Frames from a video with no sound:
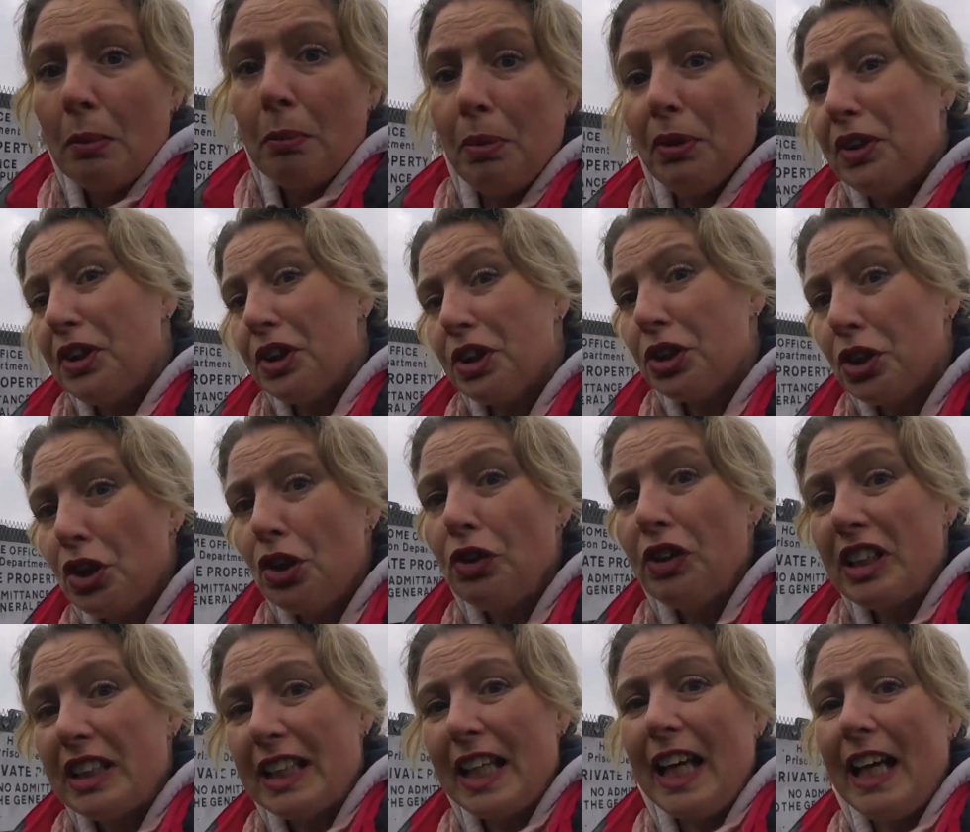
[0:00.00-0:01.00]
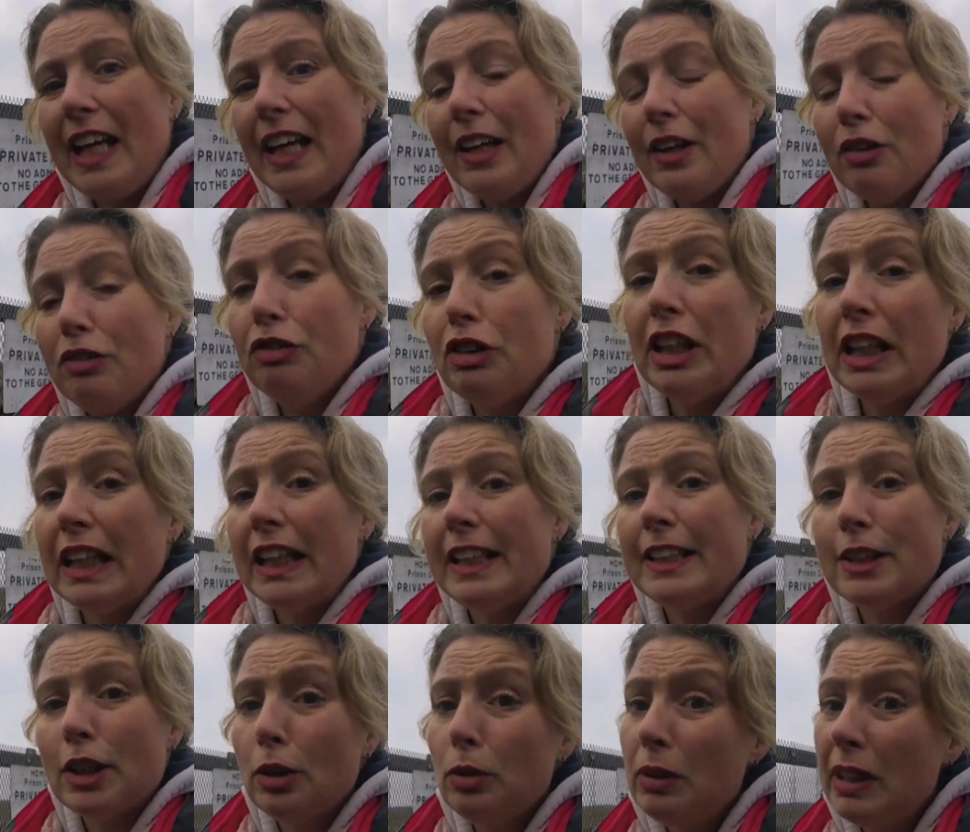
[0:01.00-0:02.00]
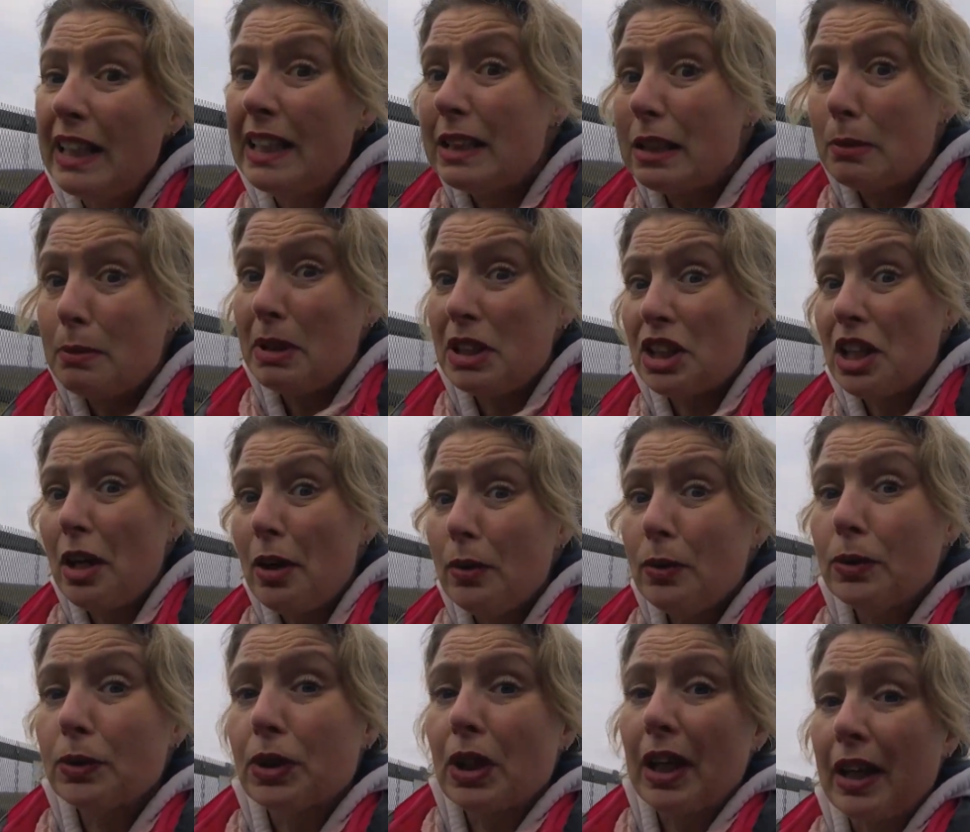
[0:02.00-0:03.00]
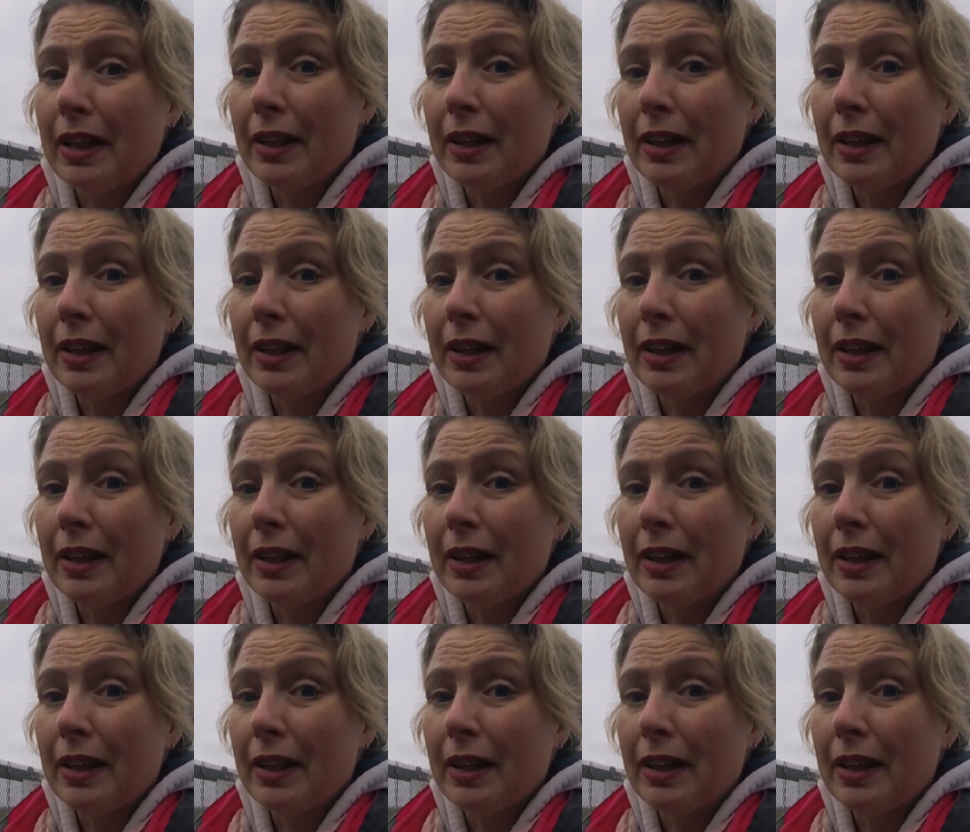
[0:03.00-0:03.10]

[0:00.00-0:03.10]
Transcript: but the stories here really do need to be told.